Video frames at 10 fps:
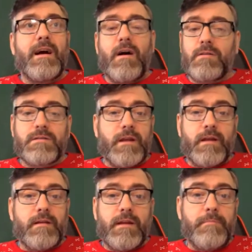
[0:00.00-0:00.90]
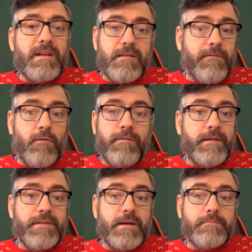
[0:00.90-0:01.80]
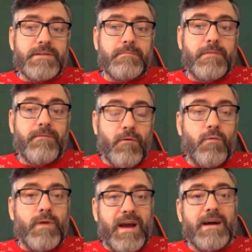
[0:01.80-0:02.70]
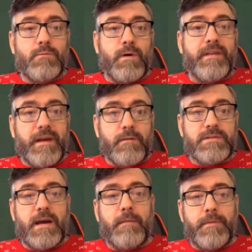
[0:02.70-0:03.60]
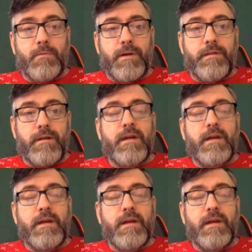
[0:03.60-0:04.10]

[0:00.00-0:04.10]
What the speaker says: Honestly, he built it four or five times before we had one that I was happy with.